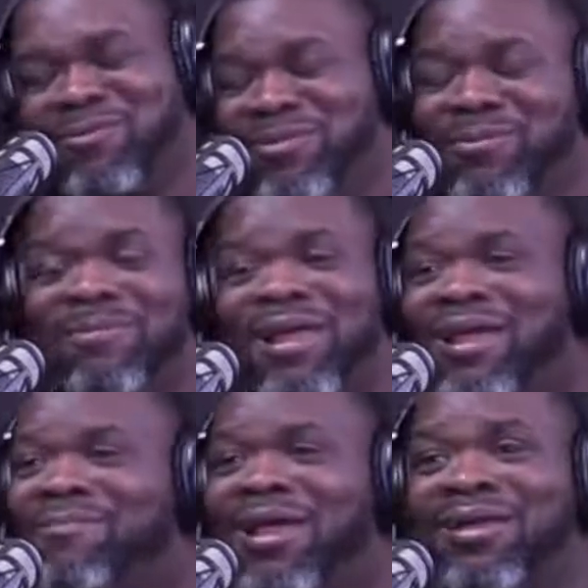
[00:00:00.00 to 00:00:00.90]
people, I'm not
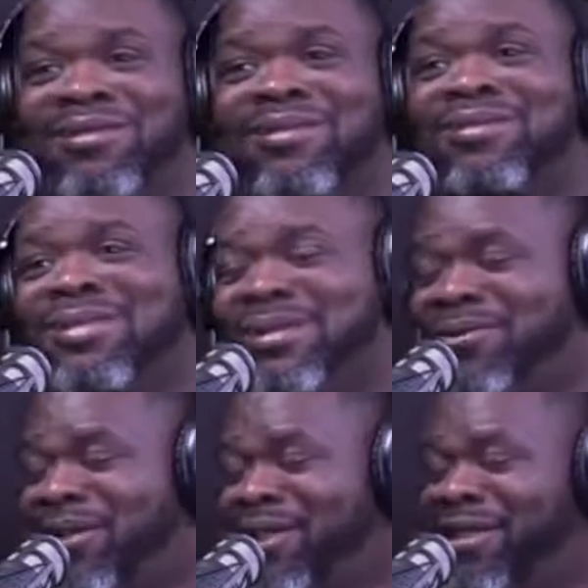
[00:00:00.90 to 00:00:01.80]
a
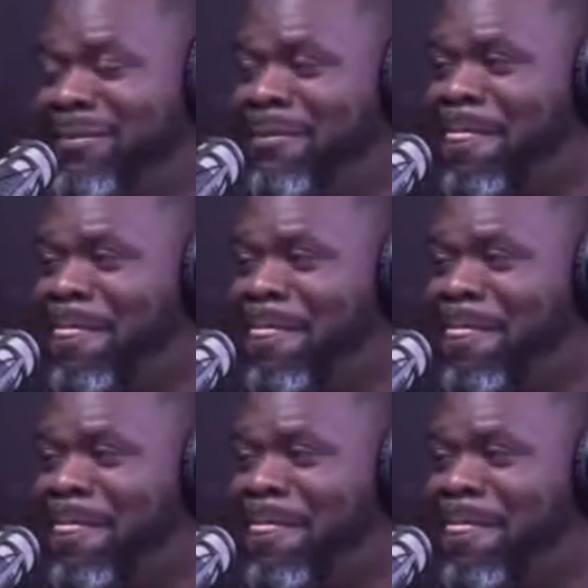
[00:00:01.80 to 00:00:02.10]
sneakerhead.